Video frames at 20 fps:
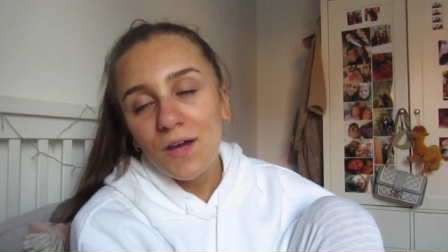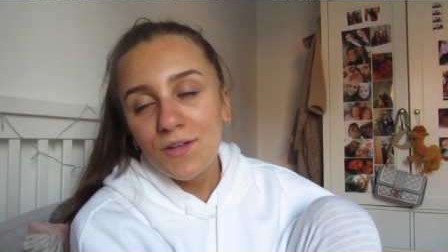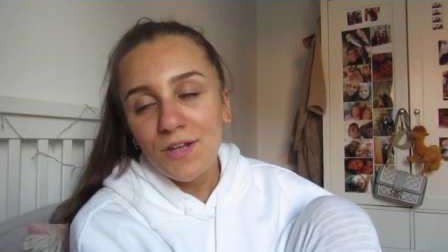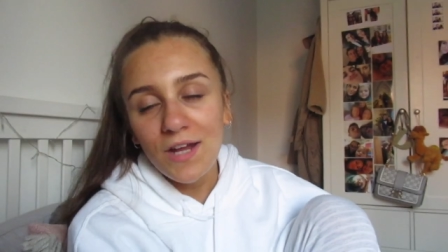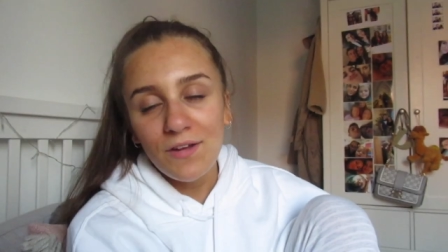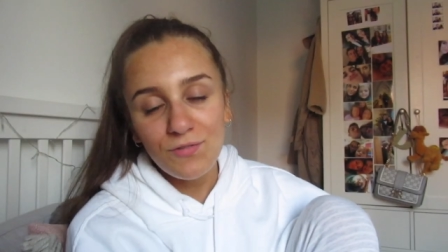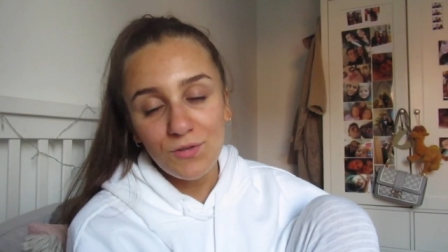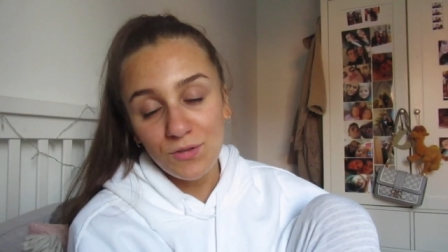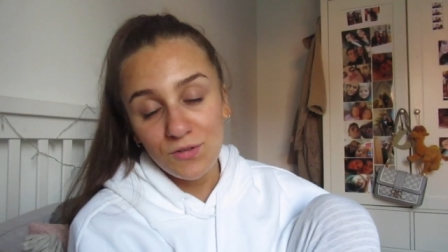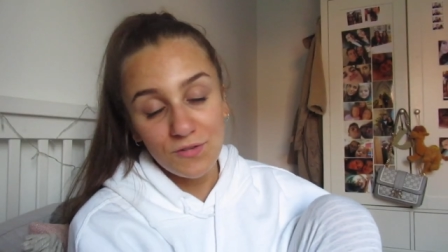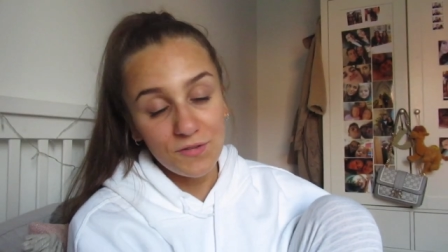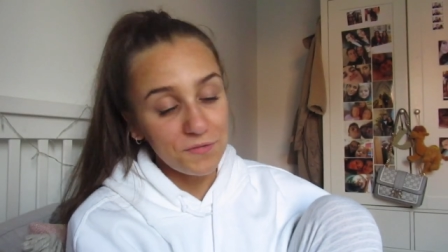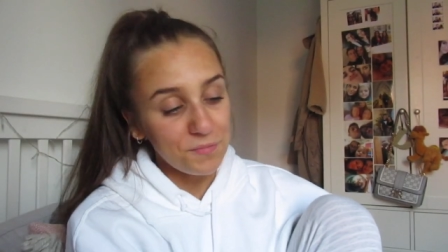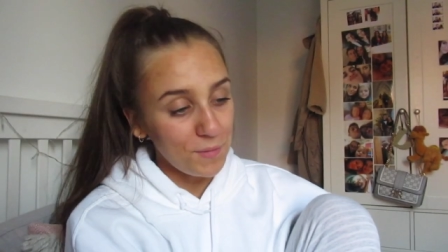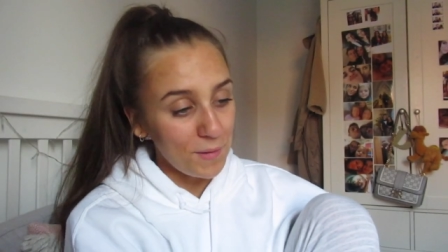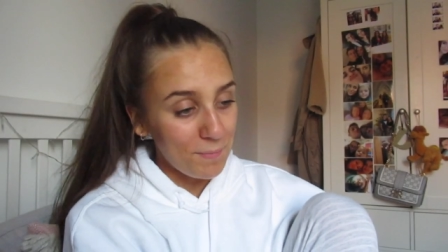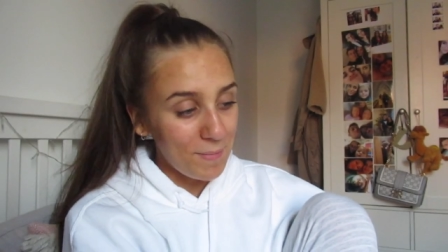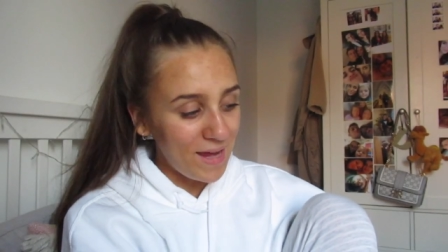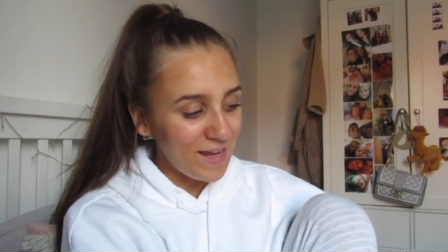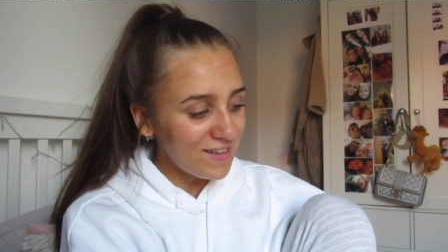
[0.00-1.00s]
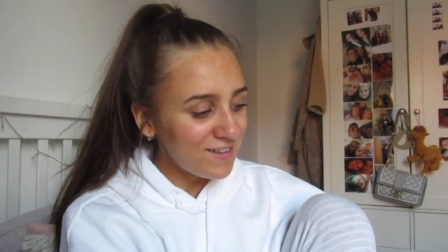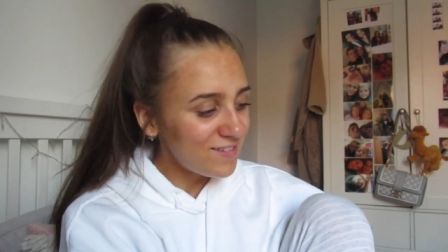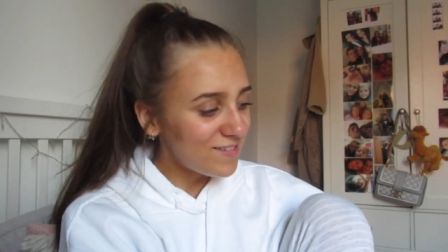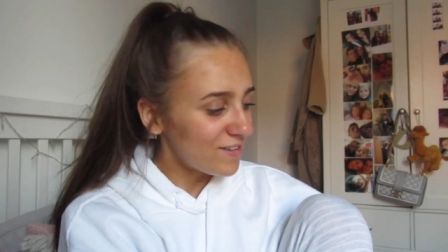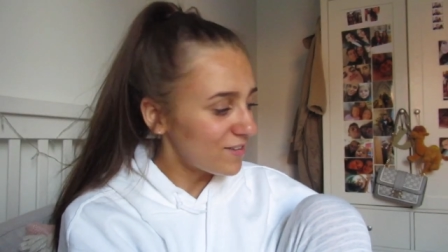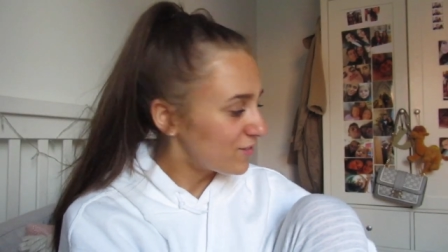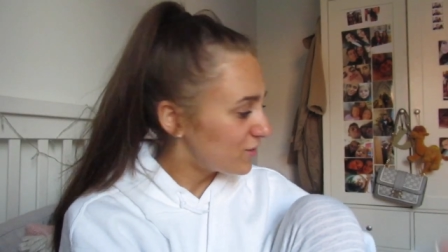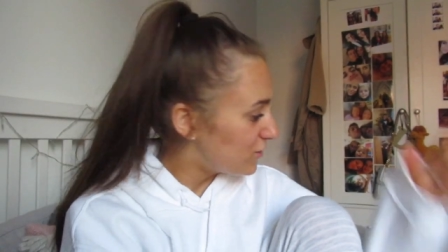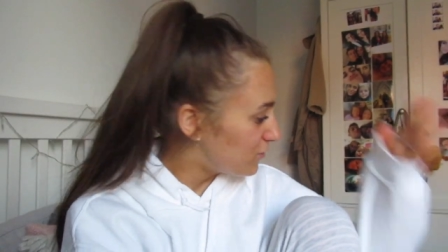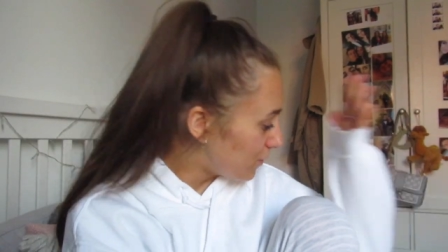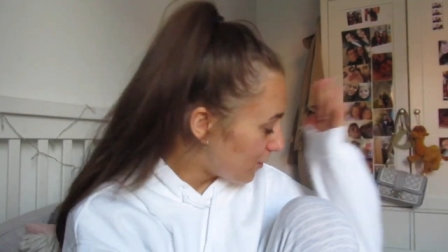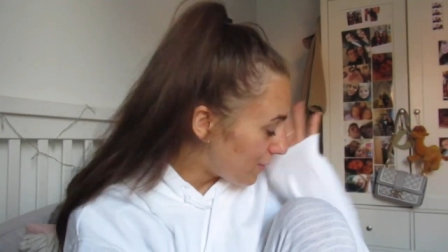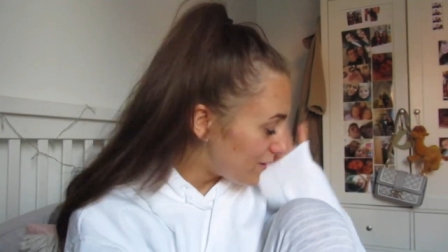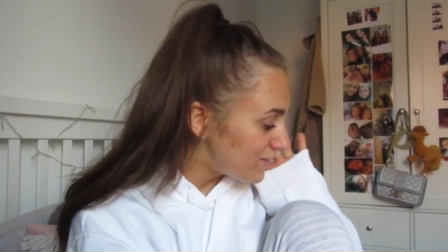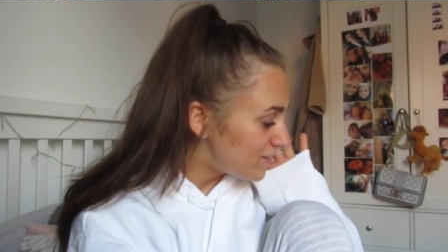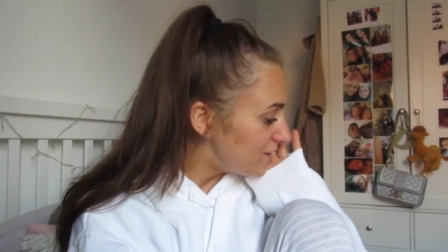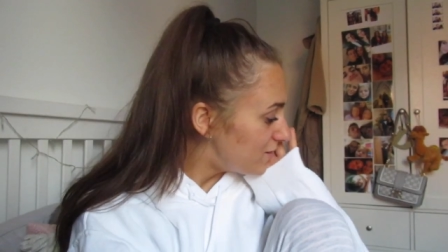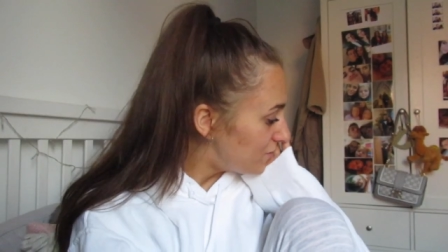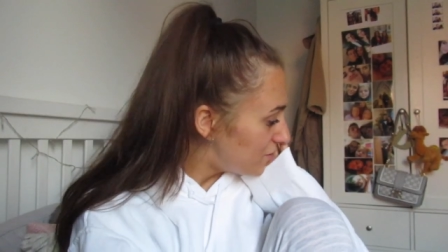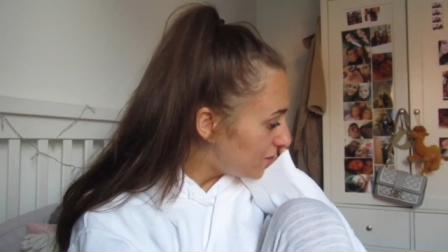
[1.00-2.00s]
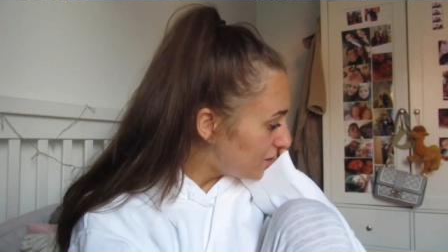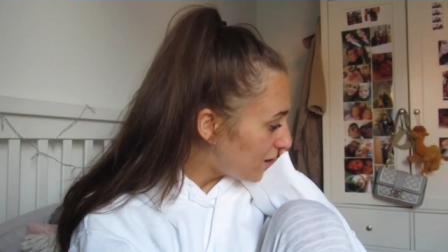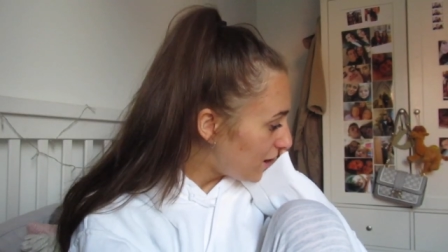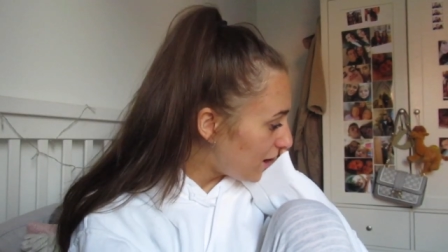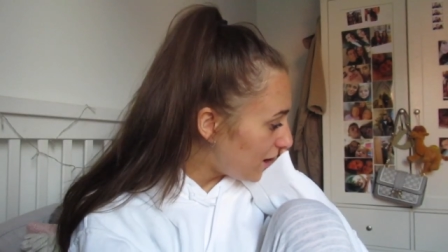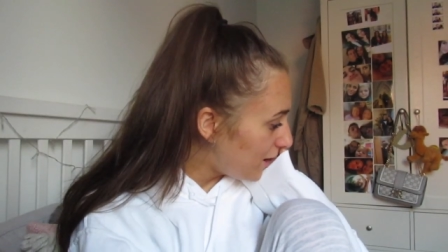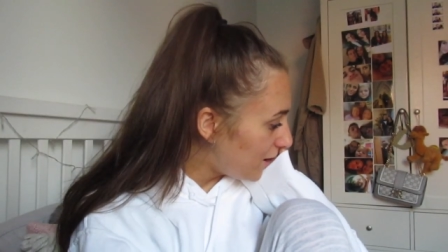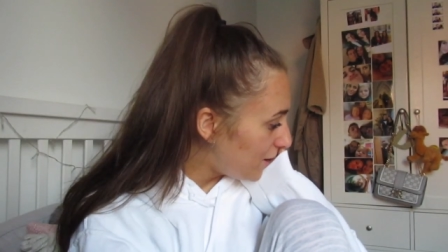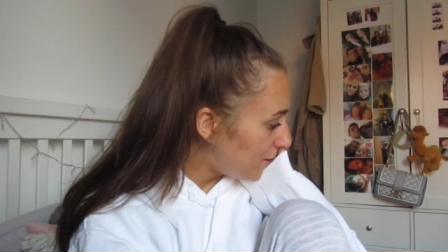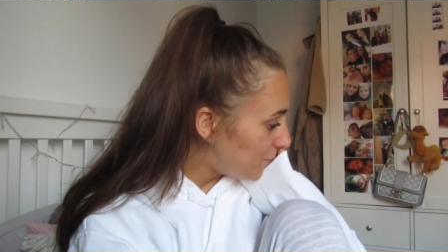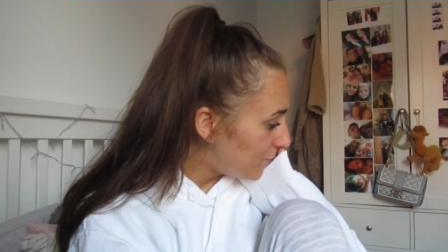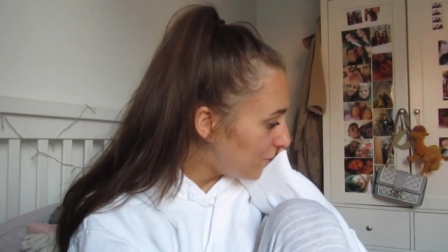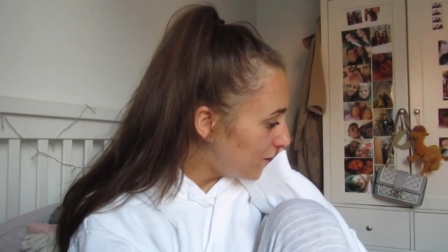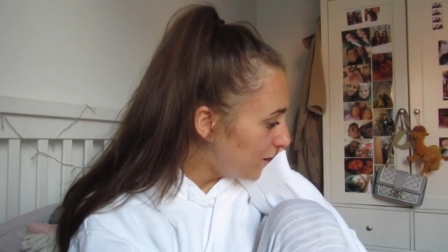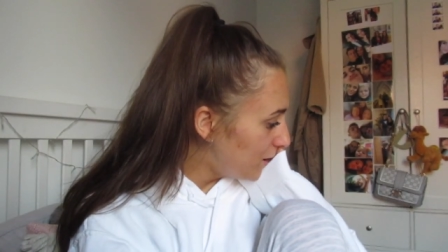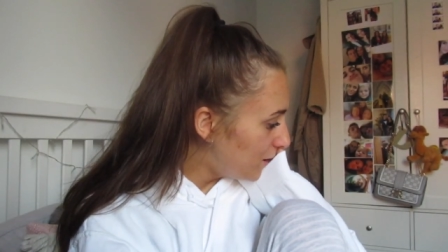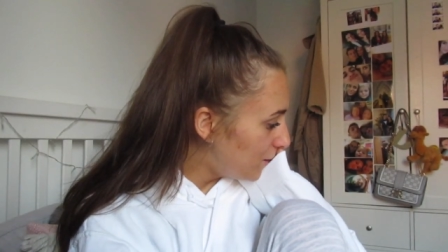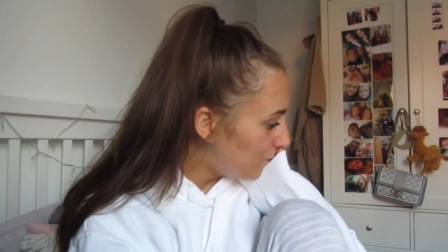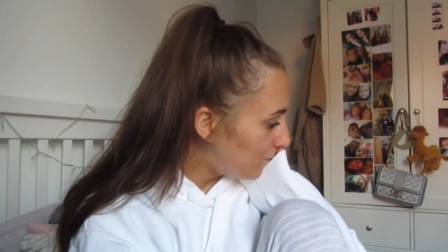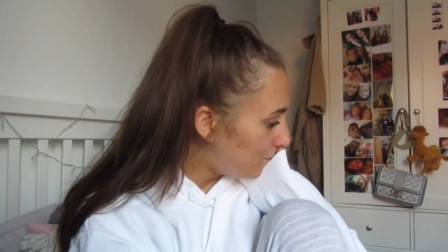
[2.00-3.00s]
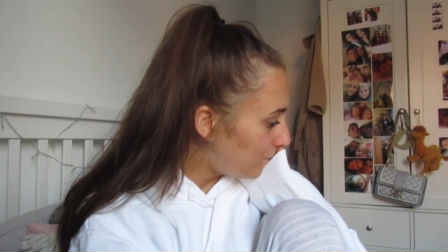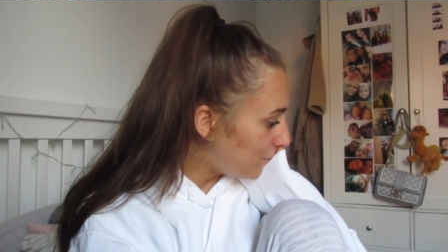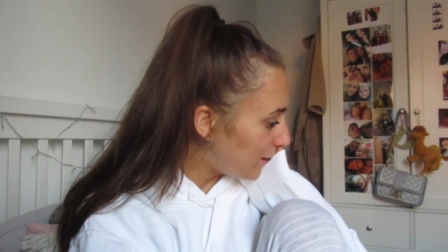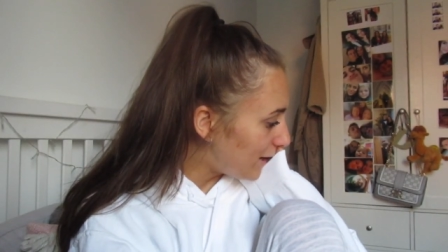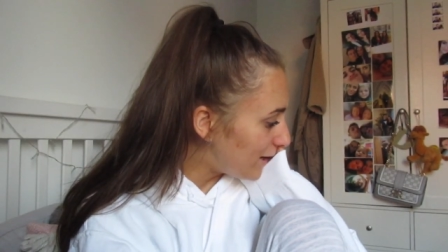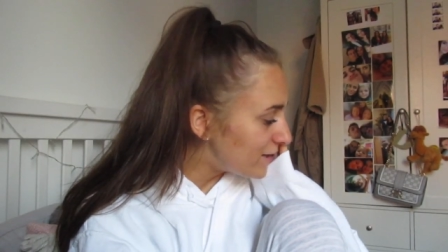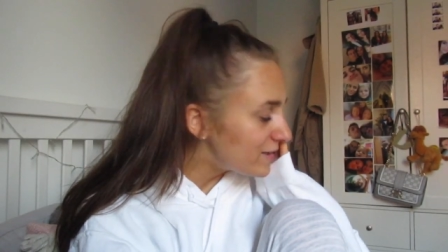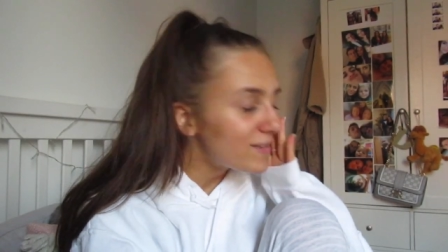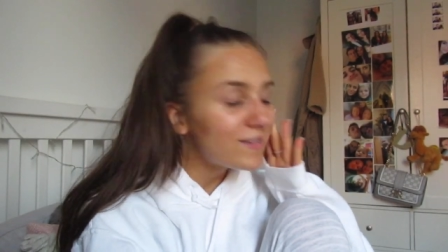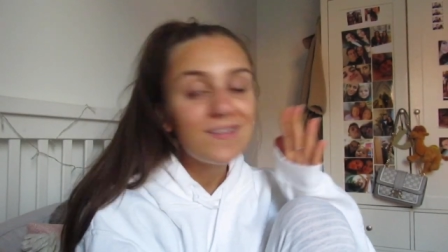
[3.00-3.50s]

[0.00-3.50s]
you have to excuse my mess. Excuse my mess even. Um, but